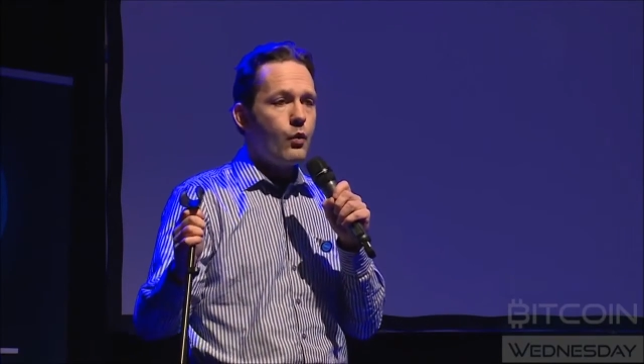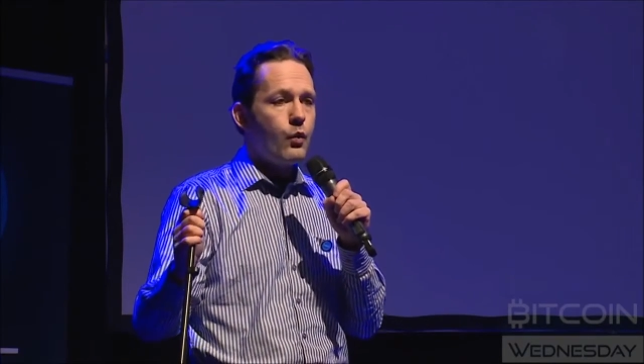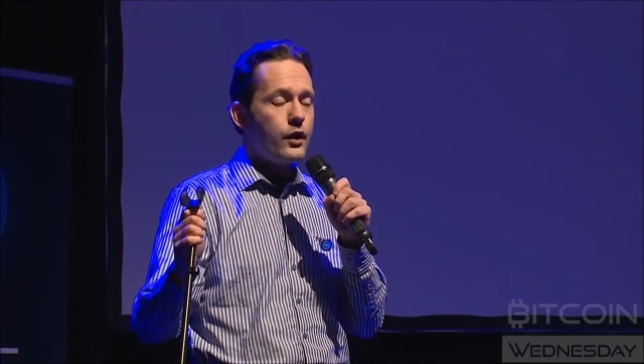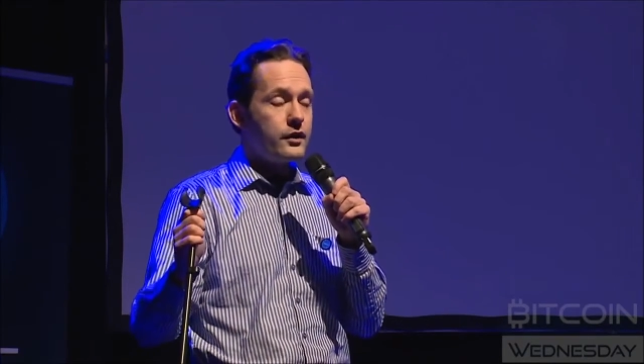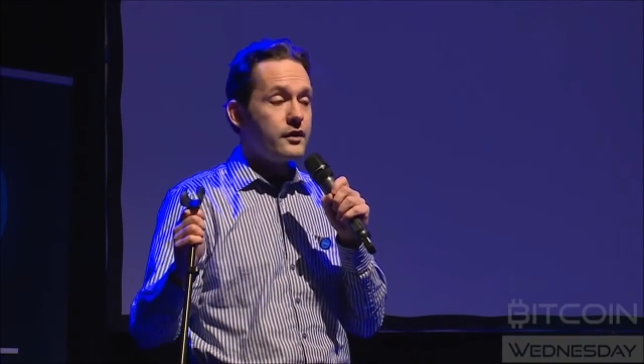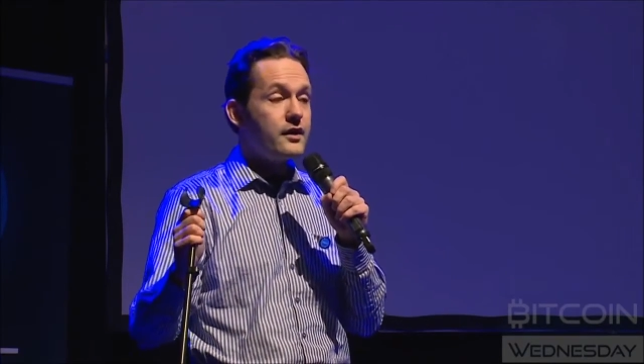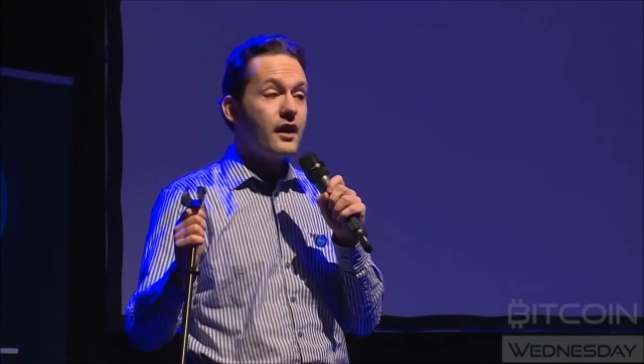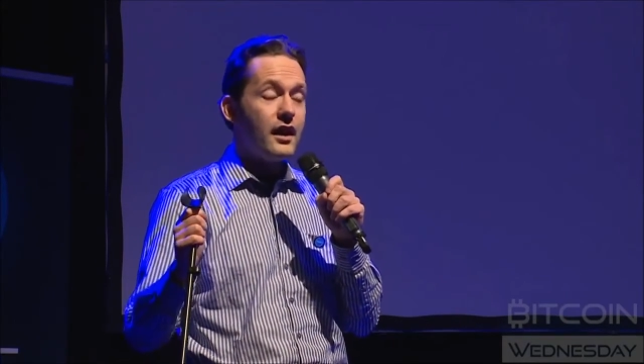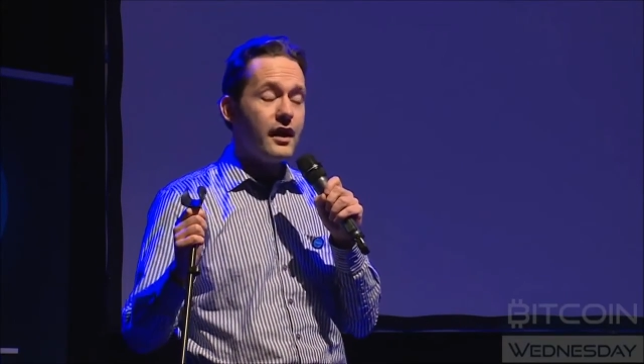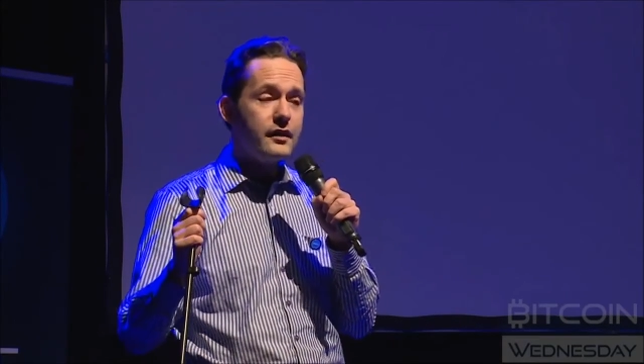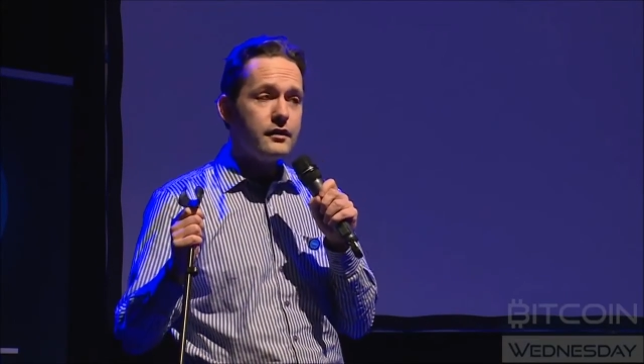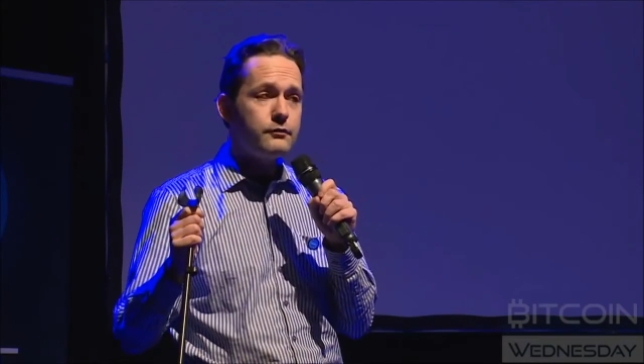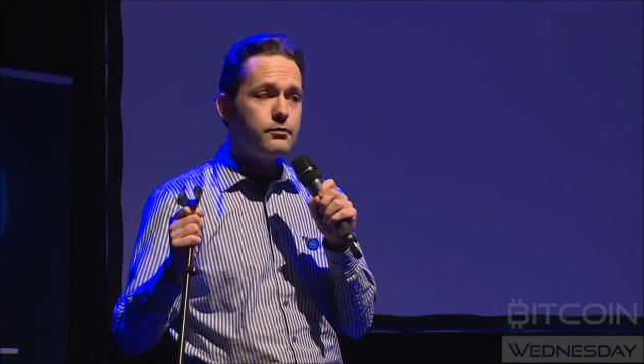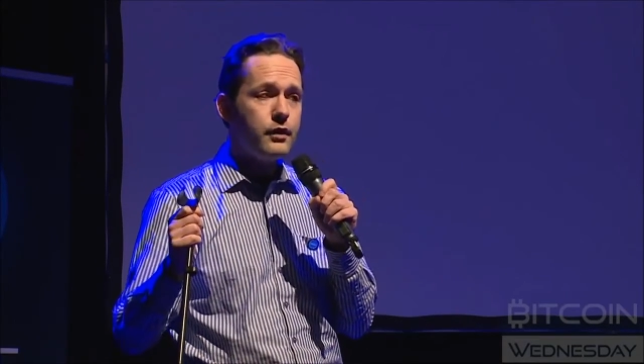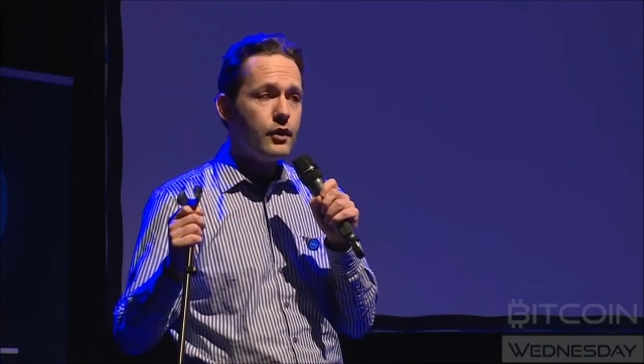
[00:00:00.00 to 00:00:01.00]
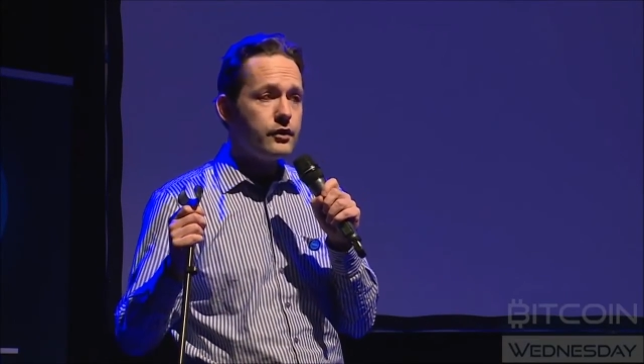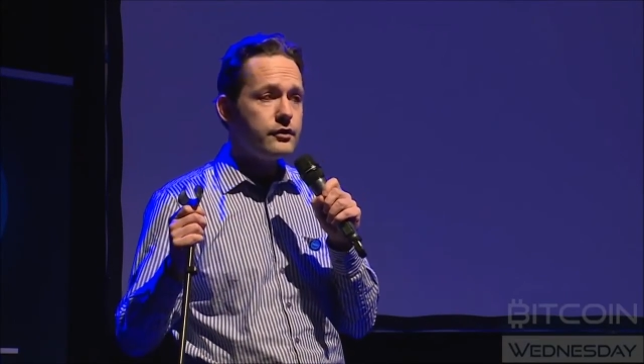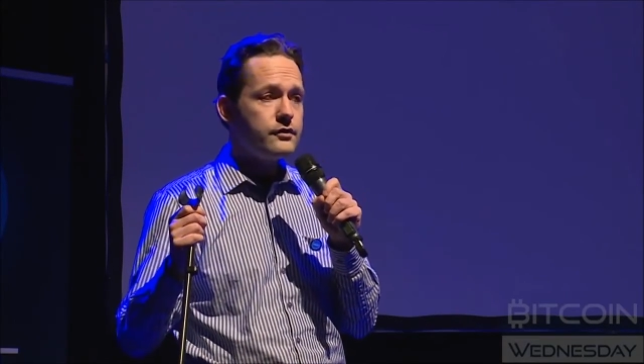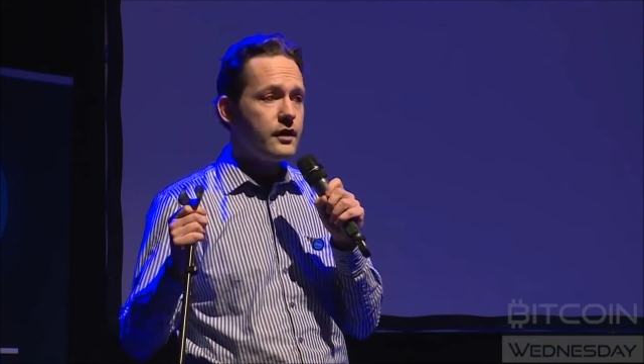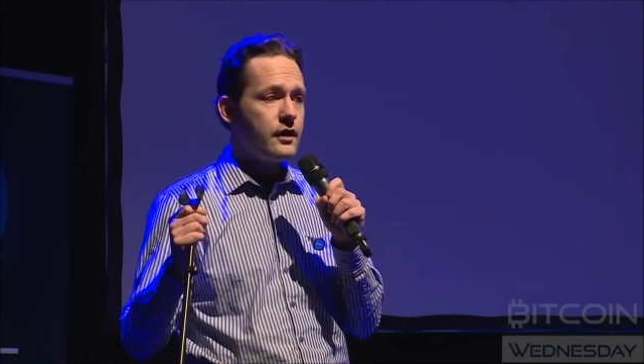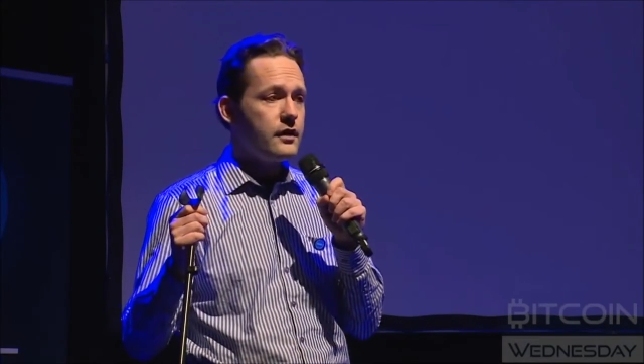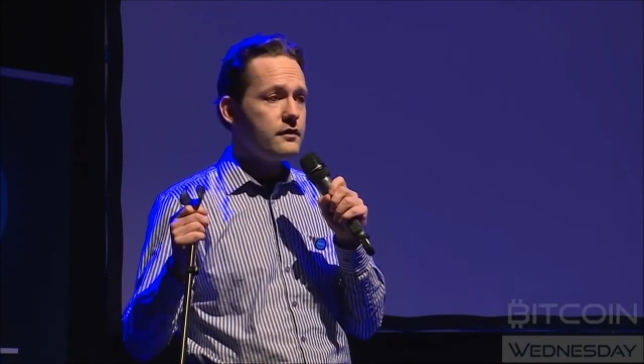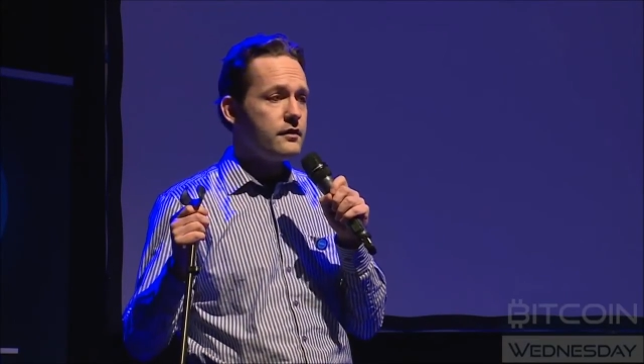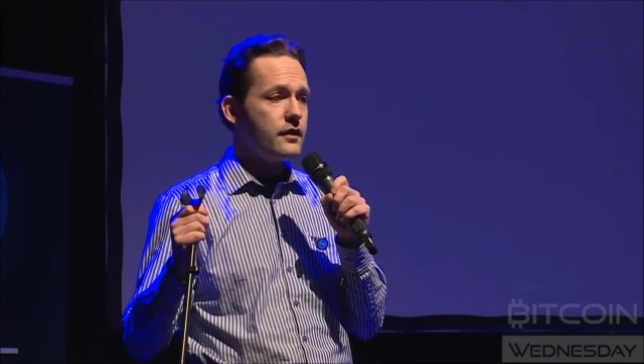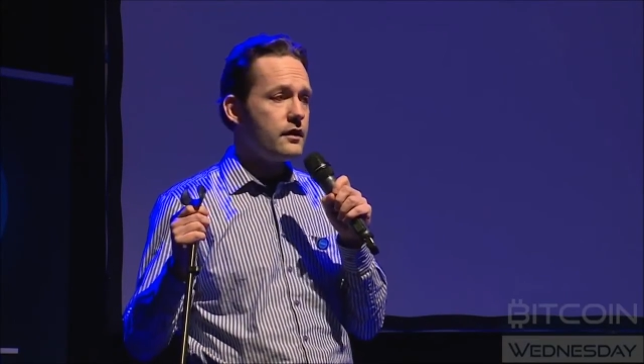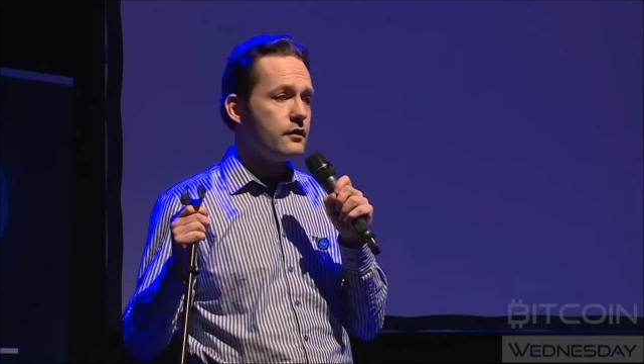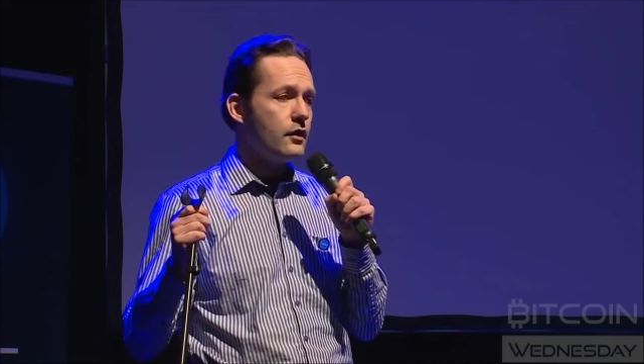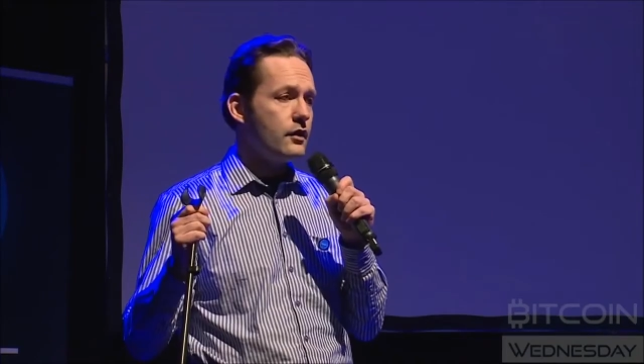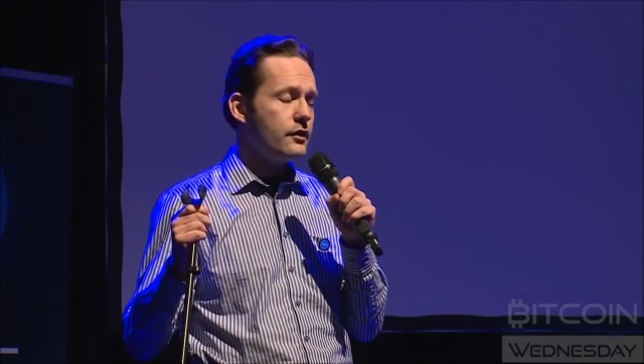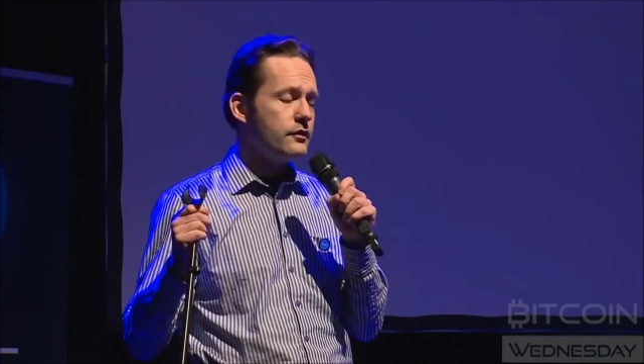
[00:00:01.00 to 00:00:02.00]
What kind of blockchain
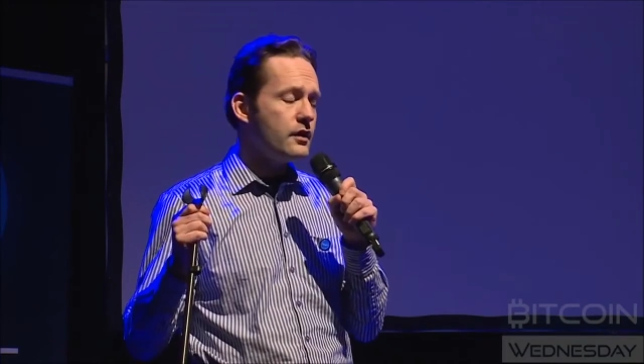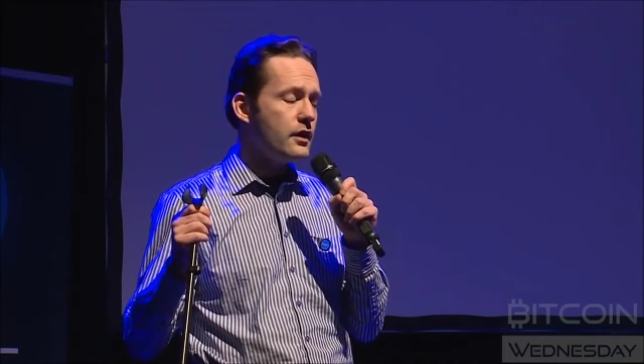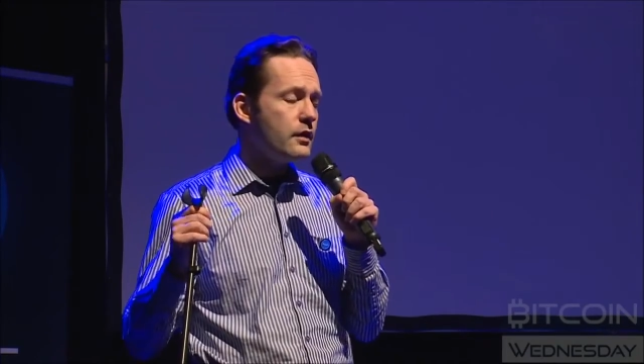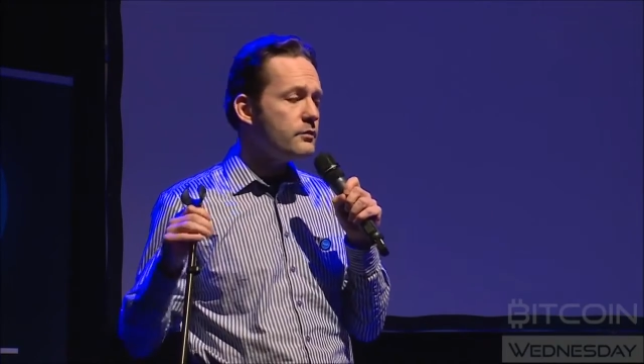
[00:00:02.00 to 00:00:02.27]
technology?